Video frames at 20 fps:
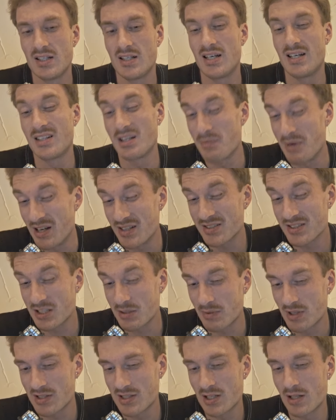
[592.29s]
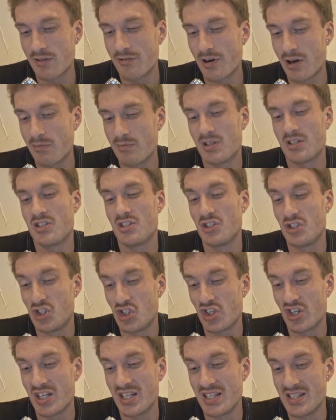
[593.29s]
And I'm asking myself, how much
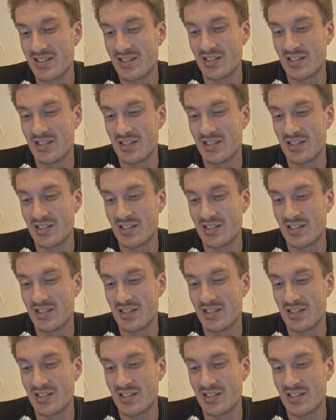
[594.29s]
joy is